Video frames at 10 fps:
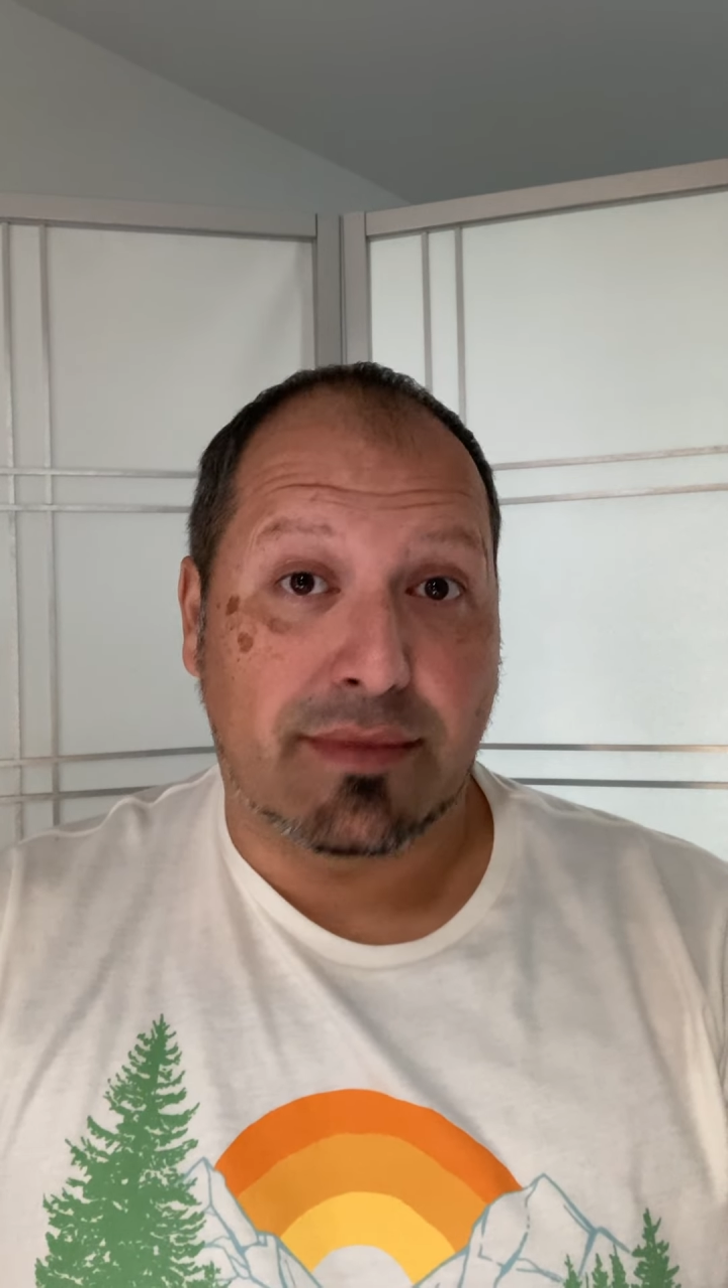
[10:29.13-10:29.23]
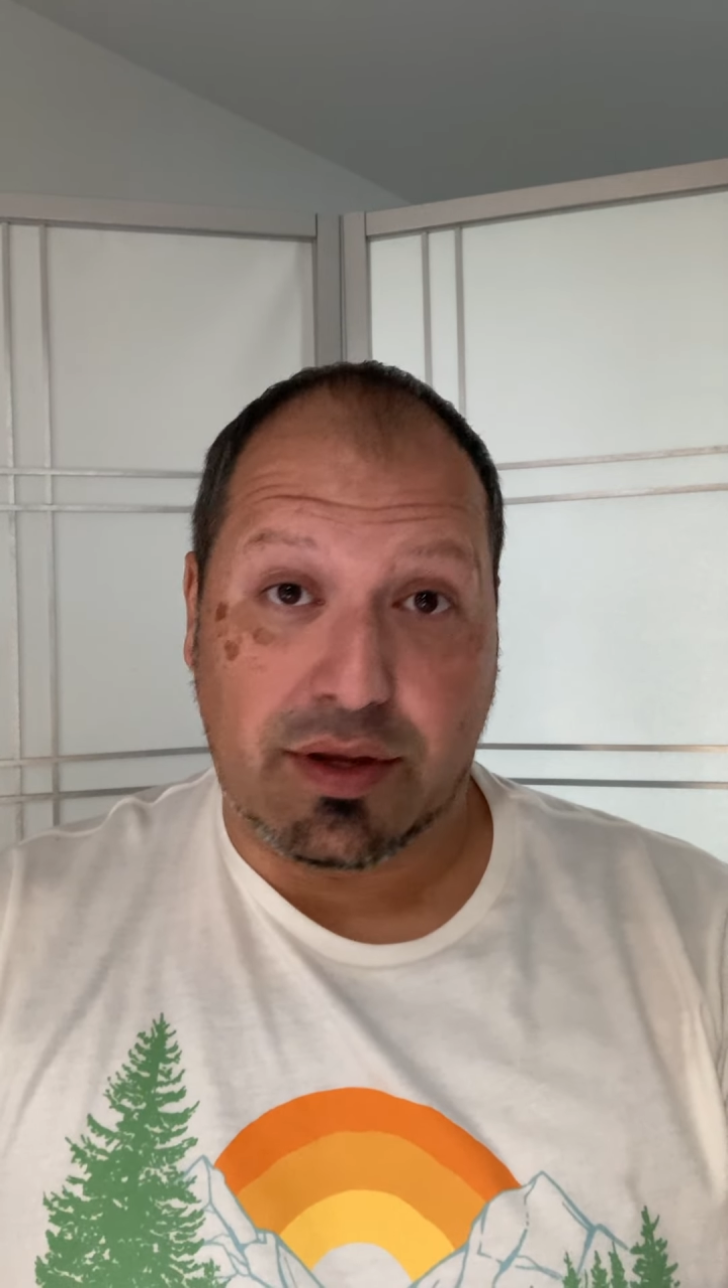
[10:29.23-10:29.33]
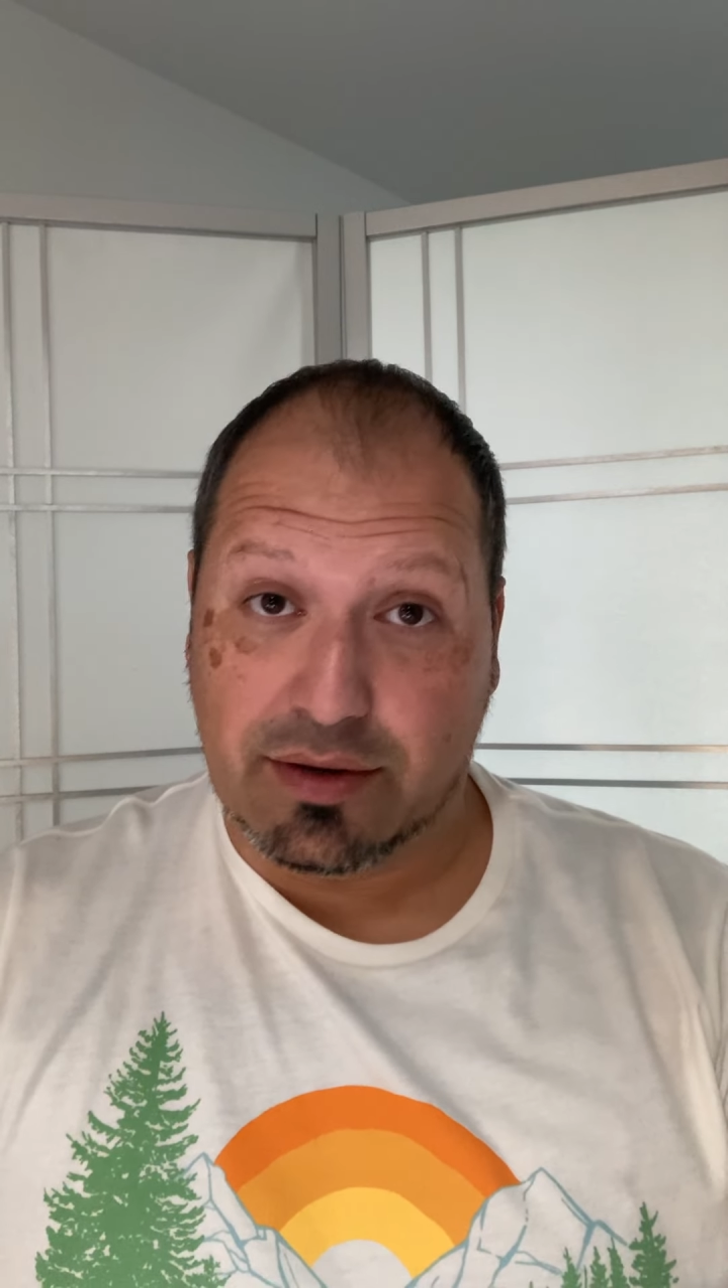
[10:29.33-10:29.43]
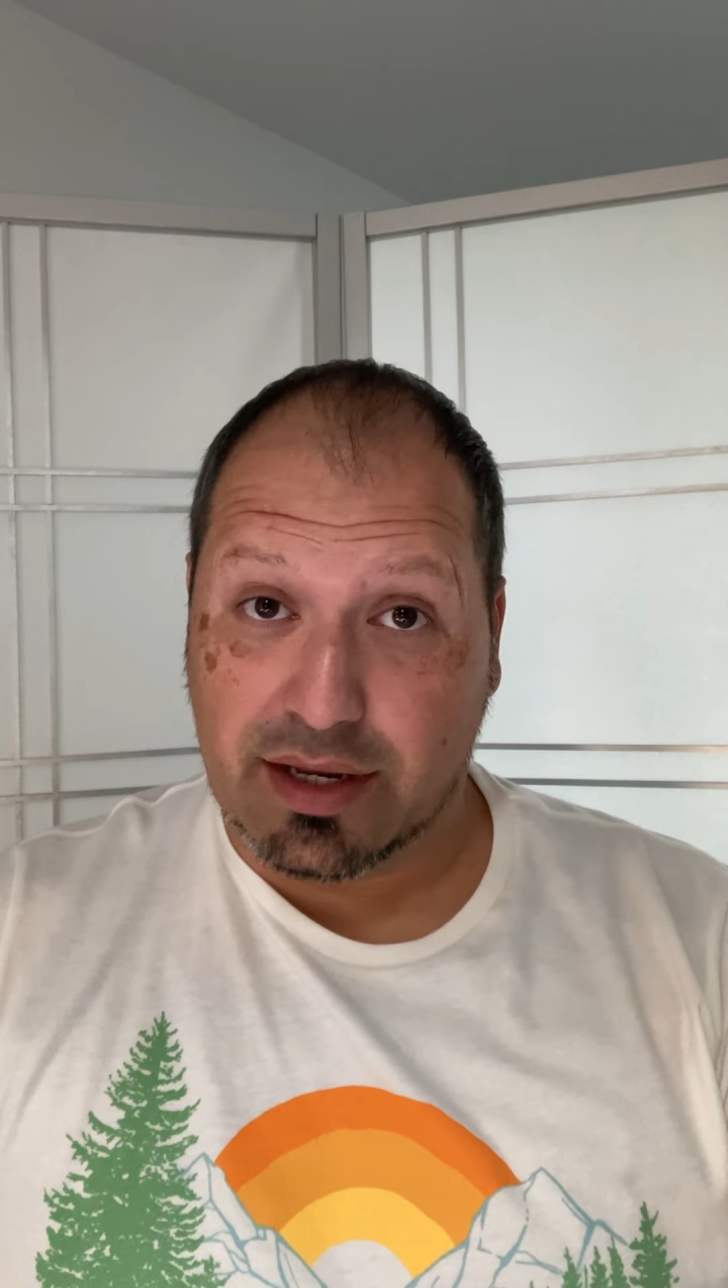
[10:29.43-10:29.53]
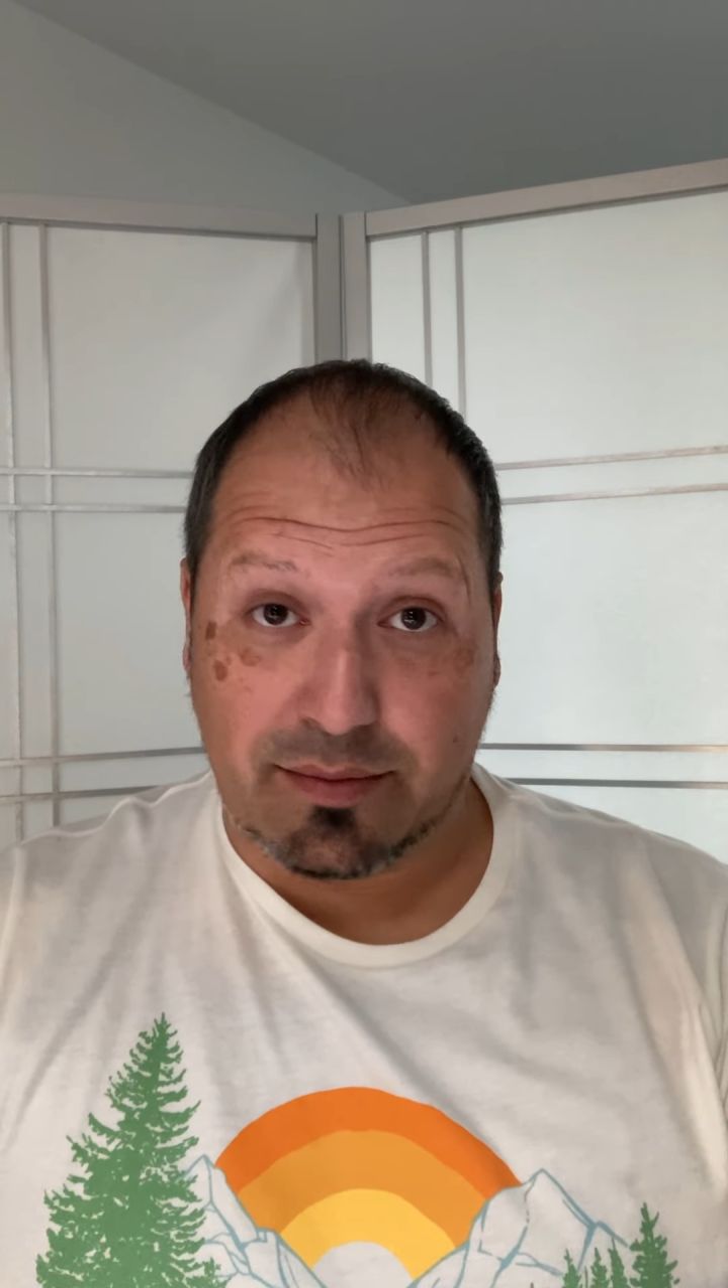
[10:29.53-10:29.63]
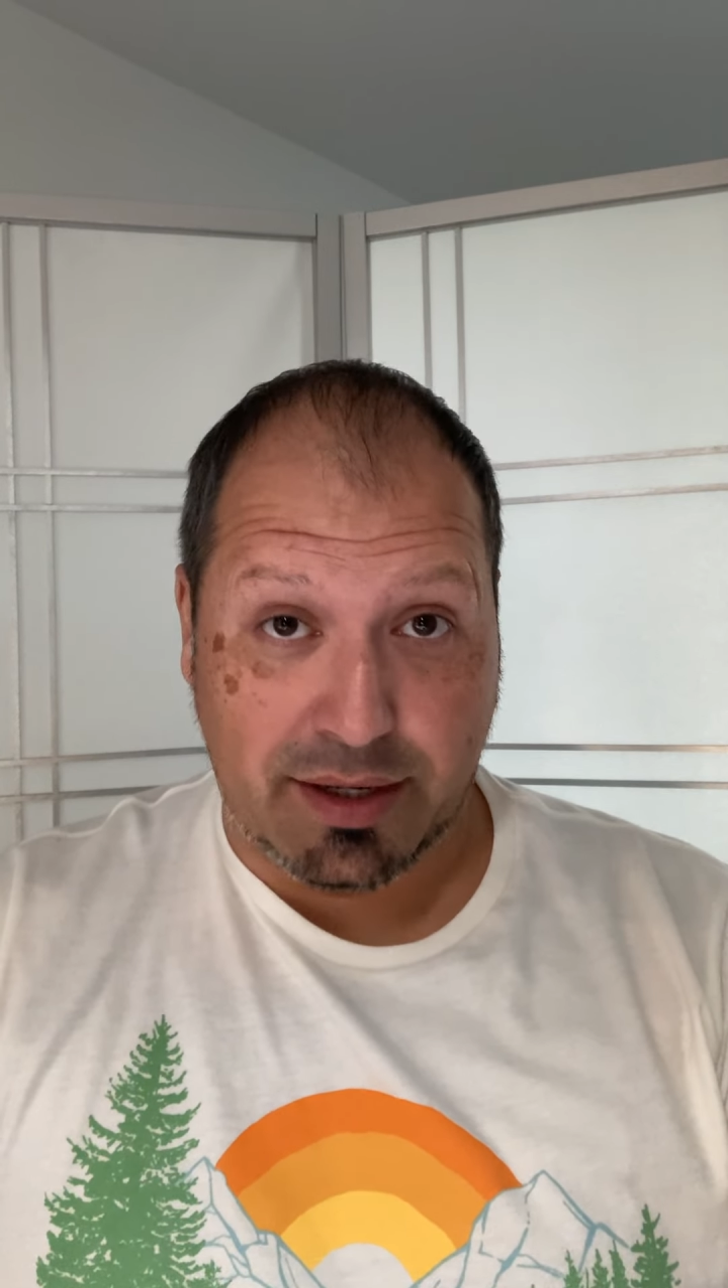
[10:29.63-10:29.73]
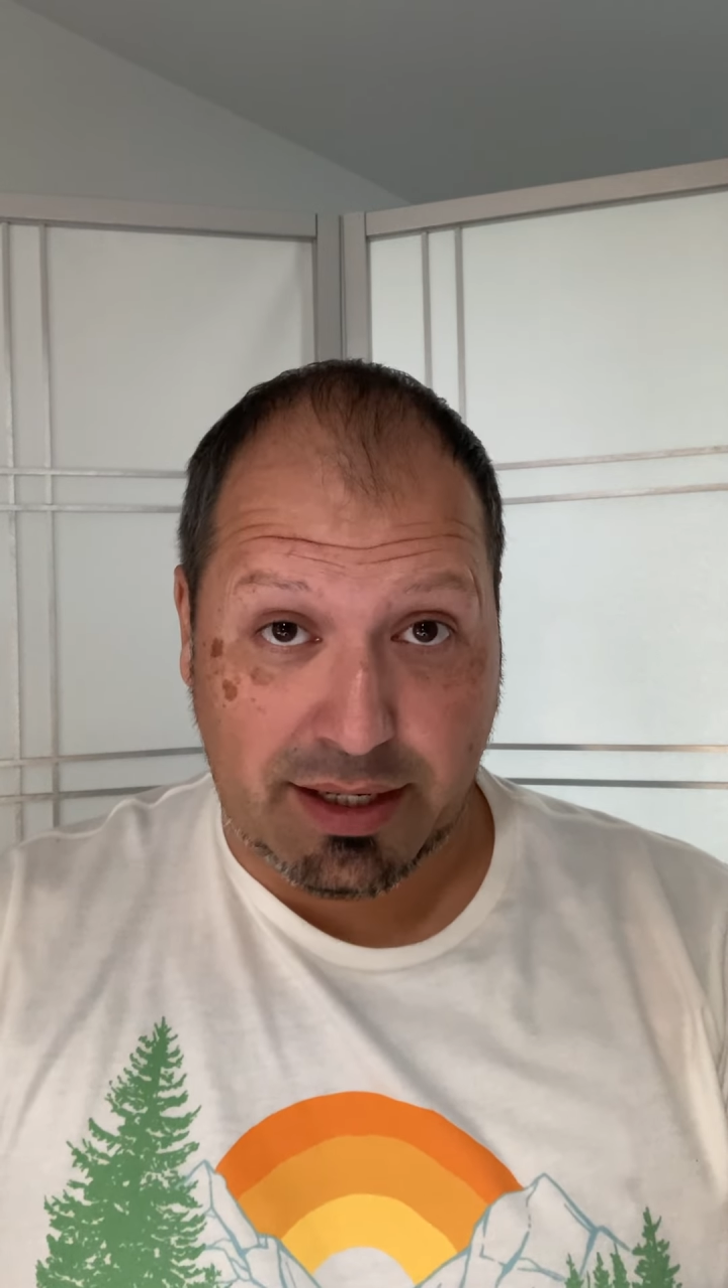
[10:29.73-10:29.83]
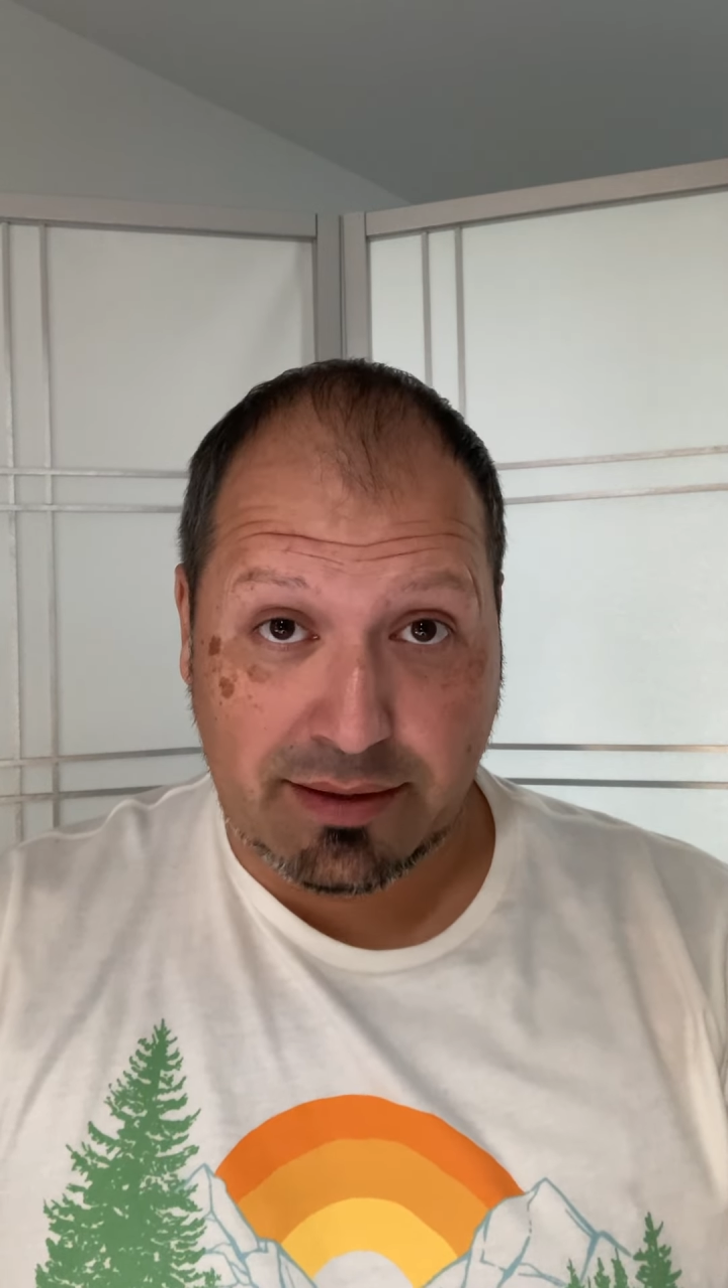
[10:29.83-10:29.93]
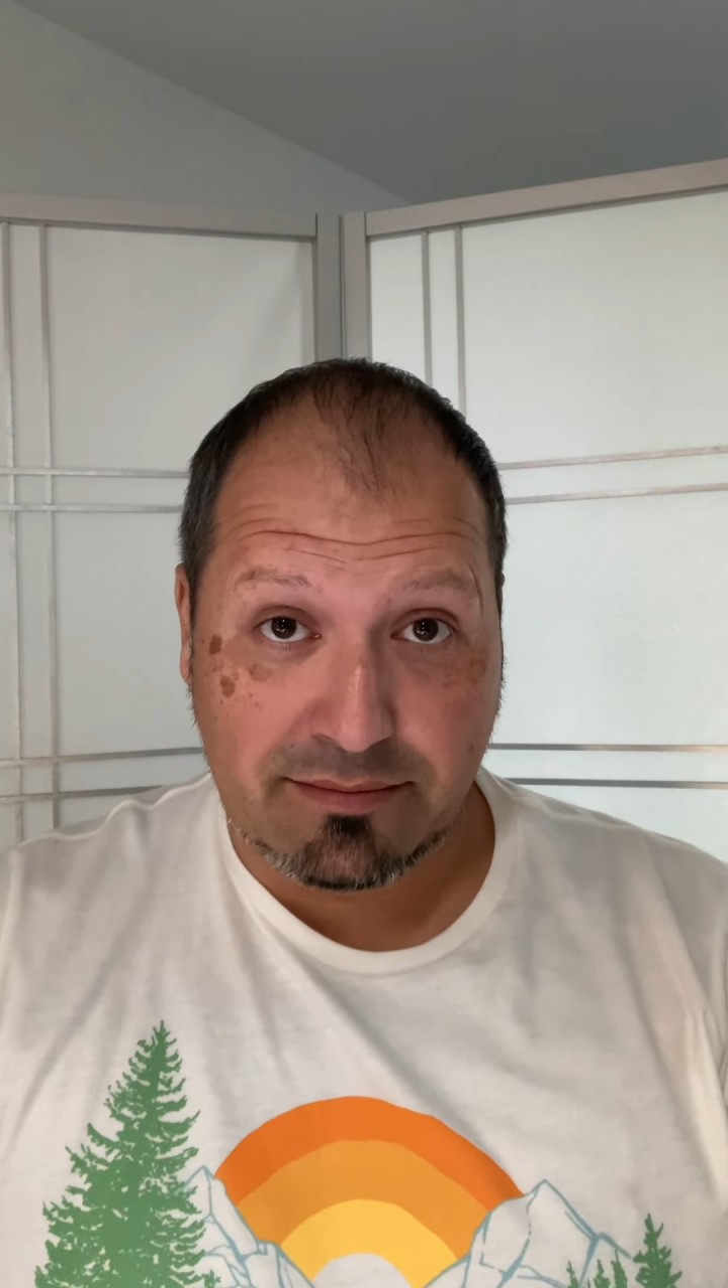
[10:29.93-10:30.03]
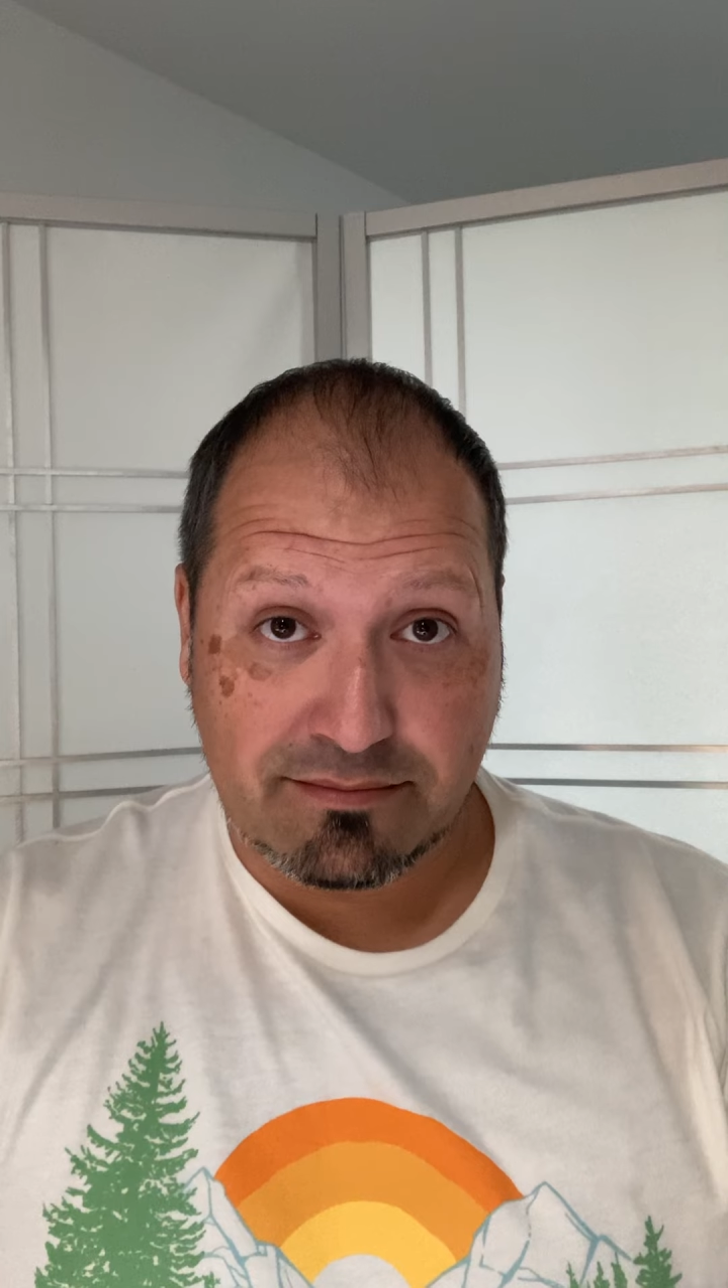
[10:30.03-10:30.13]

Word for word: You need money.